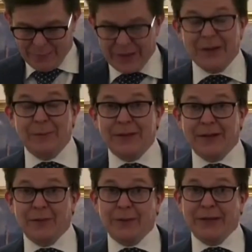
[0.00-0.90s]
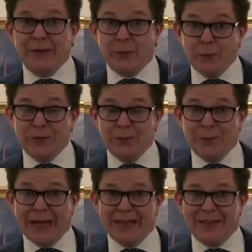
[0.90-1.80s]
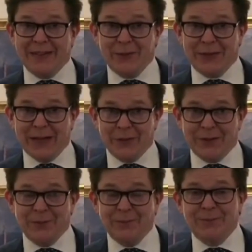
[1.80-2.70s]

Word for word: May Ramadan bring all humanity together